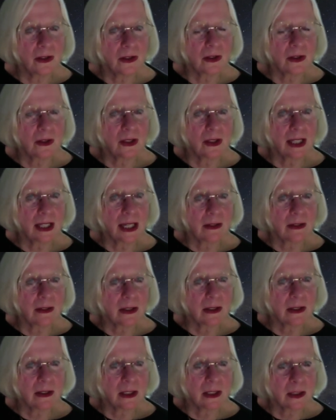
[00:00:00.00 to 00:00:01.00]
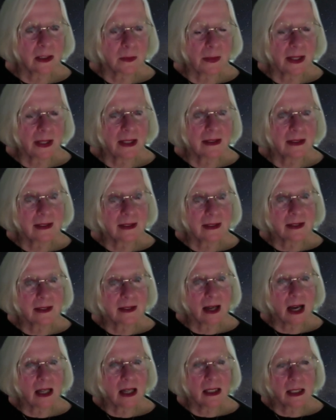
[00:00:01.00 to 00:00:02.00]
get those experiences
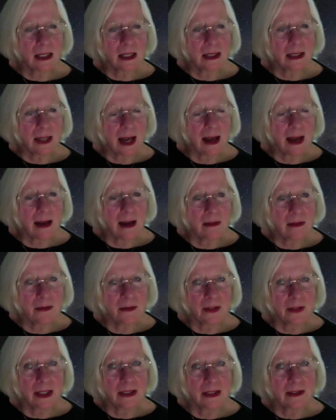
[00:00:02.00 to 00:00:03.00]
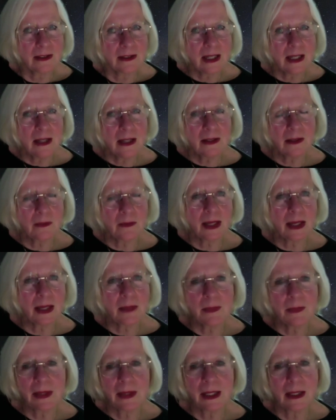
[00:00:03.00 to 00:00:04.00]
that I did have, and that
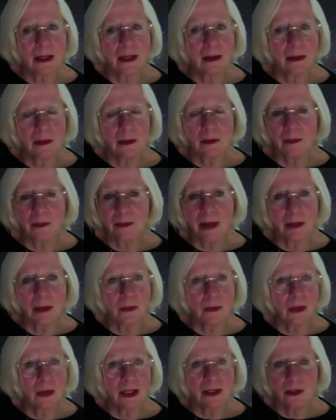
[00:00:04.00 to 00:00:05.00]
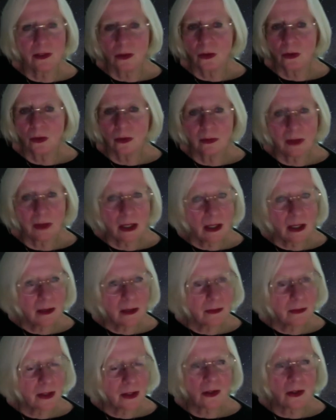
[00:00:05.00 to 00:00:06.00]
maybe memories or
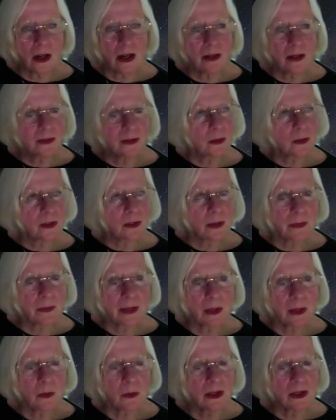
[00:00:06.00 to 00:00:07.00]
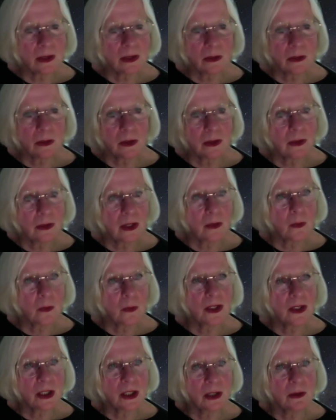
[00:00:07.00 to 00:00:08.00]
photographs or something
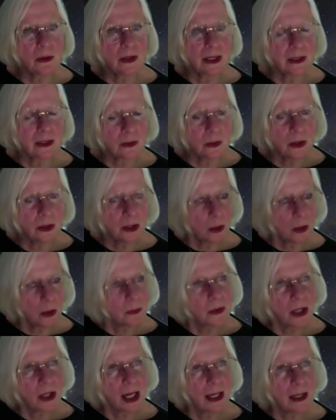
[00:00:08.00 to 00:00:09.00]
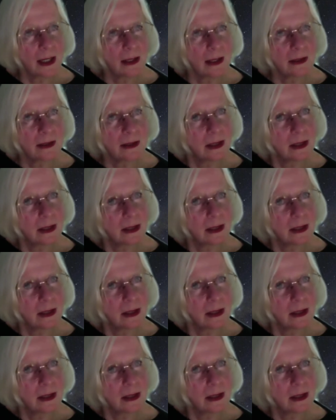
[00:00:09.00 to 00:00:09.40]
would do it, or an object.